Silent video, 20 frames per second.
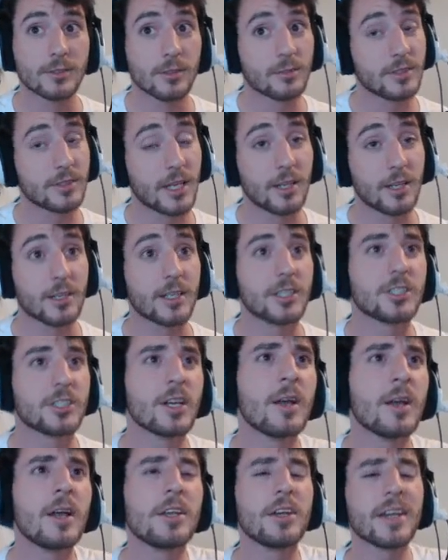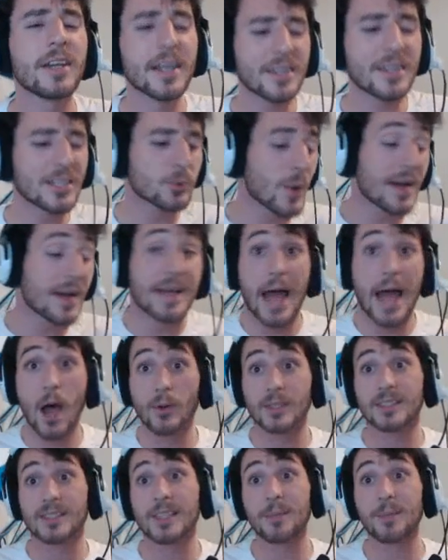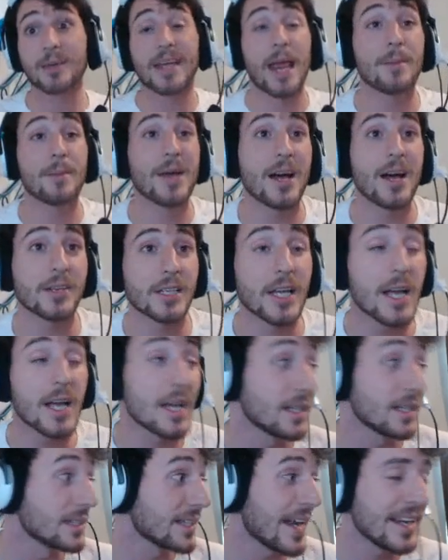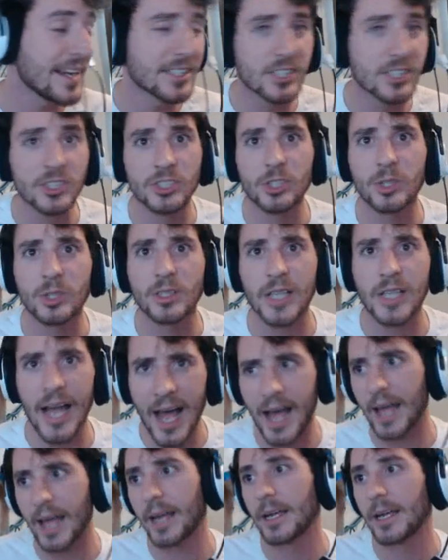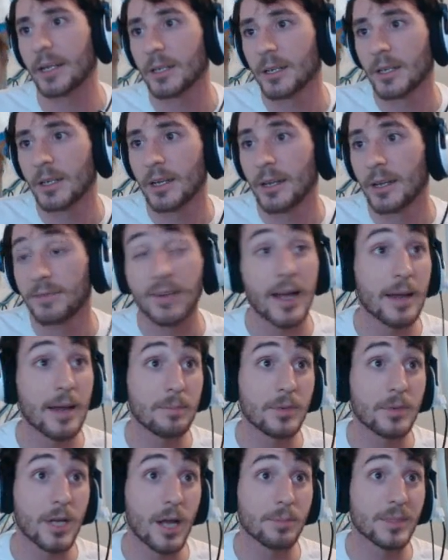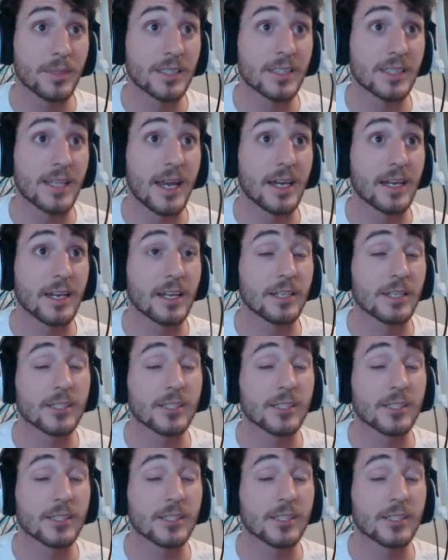Teleglitch. You can get this right now on Steam. It came out late July, if I am not mistaken.